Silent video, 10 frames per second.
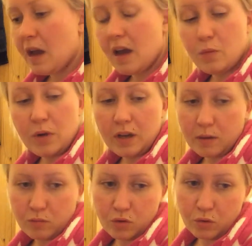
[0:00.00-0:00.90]
And when it
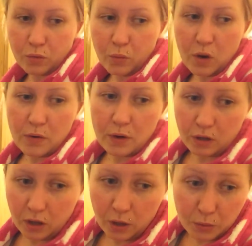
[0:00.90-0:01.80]
comes to wearing the
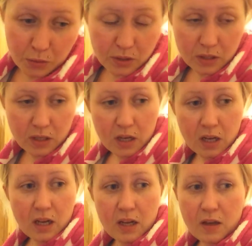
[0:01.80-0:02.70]
clothes,
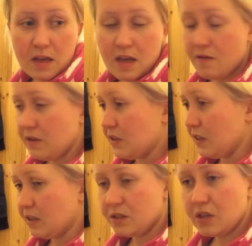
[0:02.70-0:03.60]
every
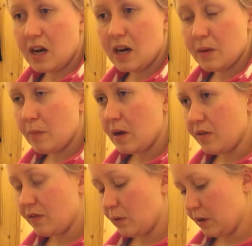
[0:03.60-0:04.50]
single time
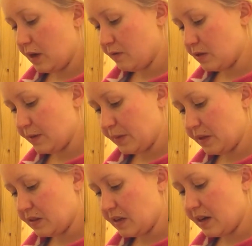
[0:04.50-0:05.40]
if I would have
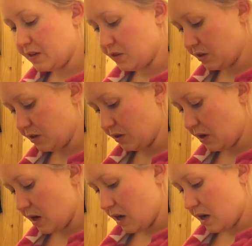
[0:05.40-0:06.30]
something tighter,
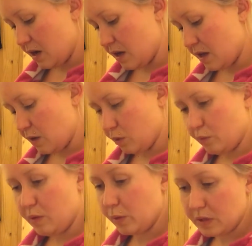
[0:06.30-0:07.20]
it would
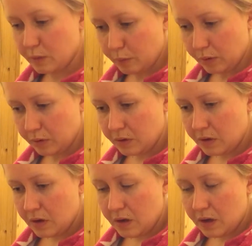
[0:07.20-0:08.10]
be visible.
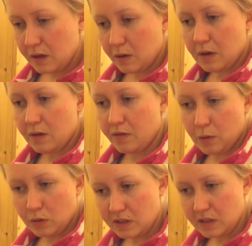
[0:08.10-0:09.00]
if I
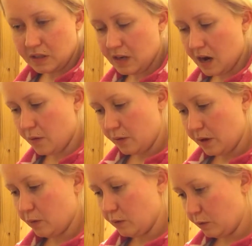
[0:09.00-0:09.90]
would sit down
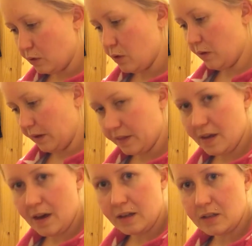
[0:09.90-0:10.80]
it would go like
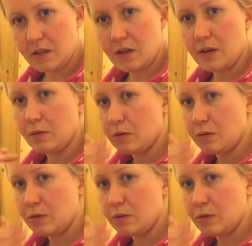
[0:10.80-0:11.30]
that, you know.